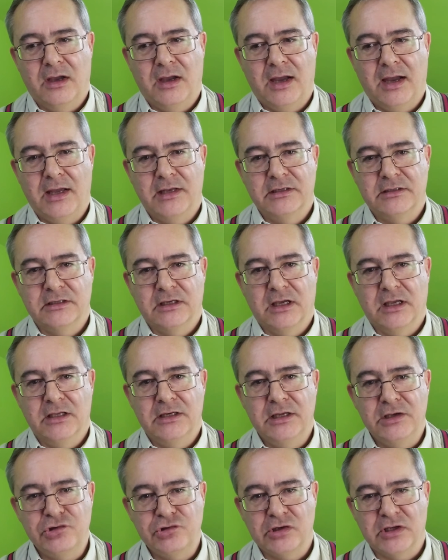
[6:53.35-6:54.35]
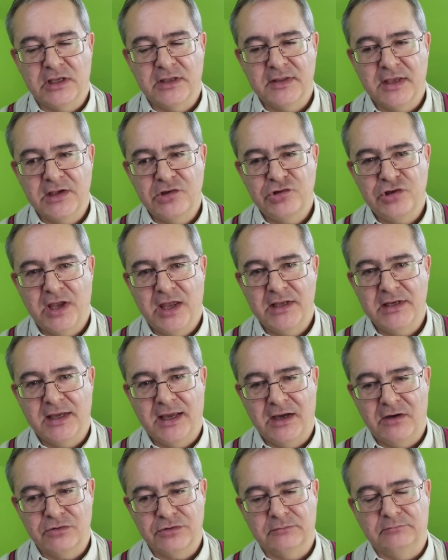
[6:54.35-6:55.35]
And initially they shared it
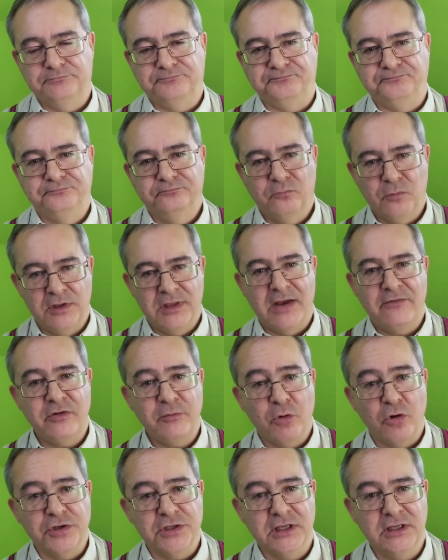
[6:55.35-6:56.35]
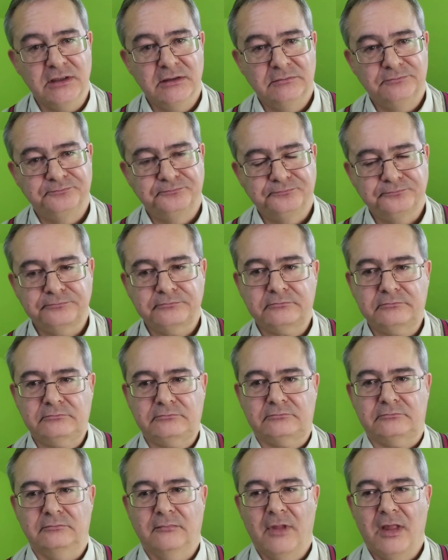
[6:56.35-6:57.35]
out with everybody.
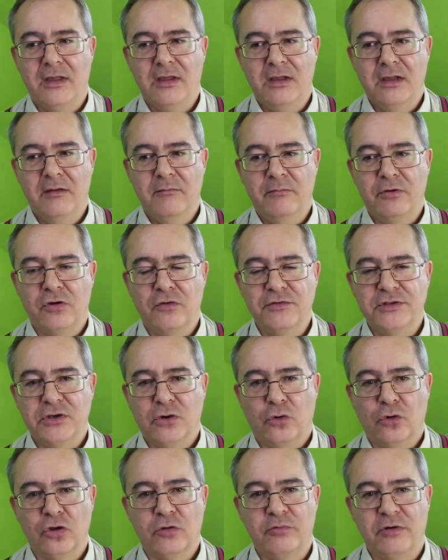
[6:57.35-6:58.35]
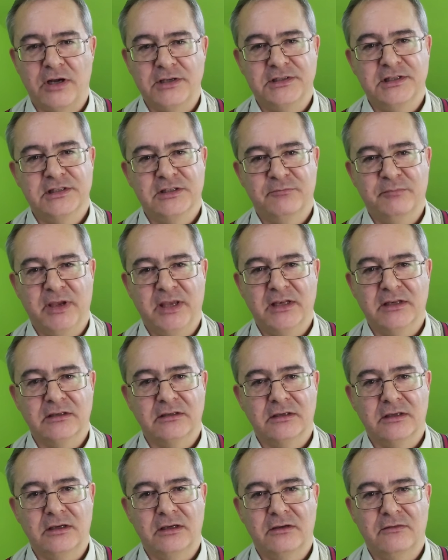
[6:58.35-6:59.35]
But obviously oil prices have
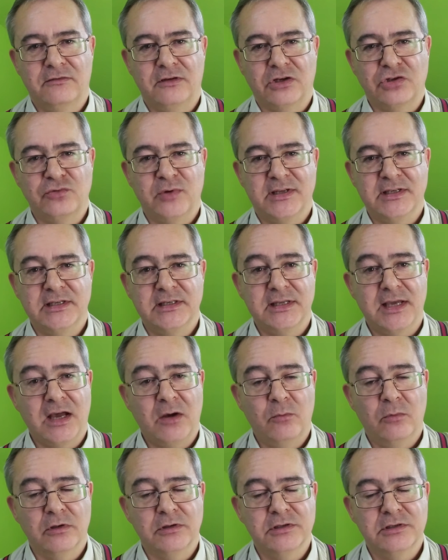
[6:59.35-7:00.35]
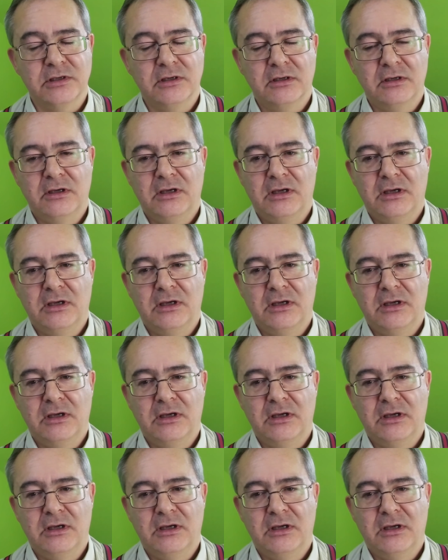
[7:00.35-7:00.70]
been fluctuating downwards,